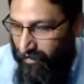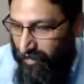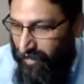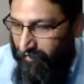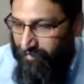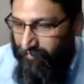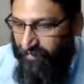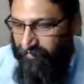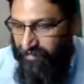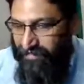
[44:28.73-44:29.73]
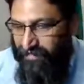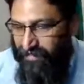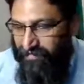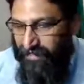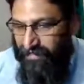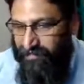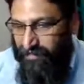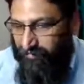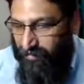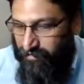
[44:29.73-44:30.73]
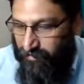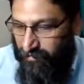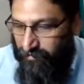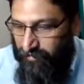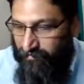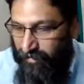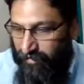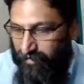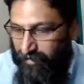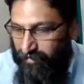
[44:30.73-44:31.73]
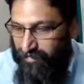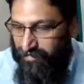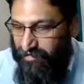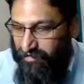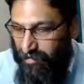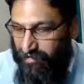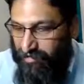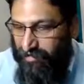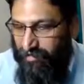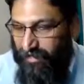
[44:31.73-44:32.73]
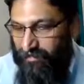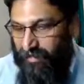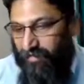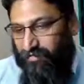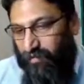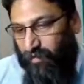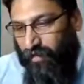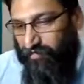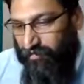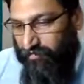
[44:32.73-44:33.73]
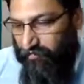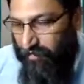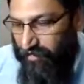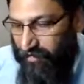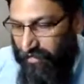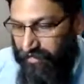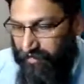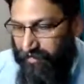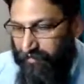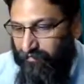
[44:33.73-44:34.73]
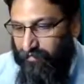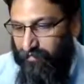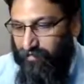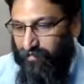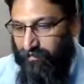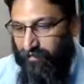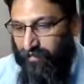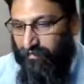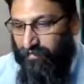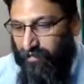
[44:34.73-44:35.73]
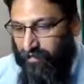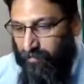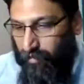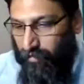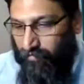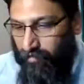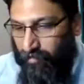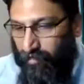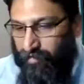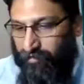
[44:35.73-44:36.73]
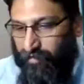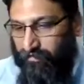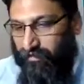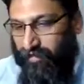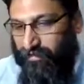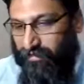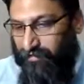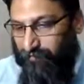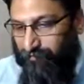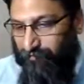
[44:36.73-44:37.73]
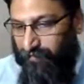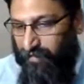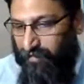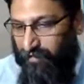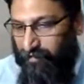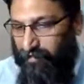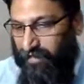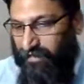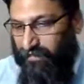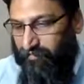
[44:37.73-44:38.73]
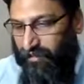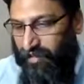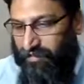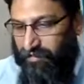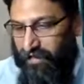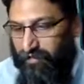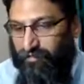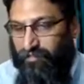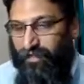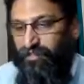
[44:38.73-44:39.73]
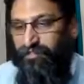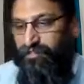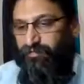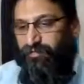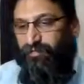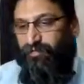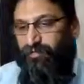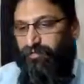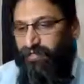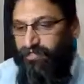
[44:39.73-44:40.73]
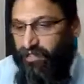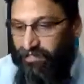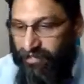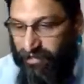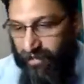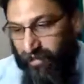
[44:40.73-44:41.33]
I have some increasing anxiety because one of my family members is a doctor and they have to go out in the front line even though they found one of their colleagues to be infected. Please advise on how to manage this particular anxiety.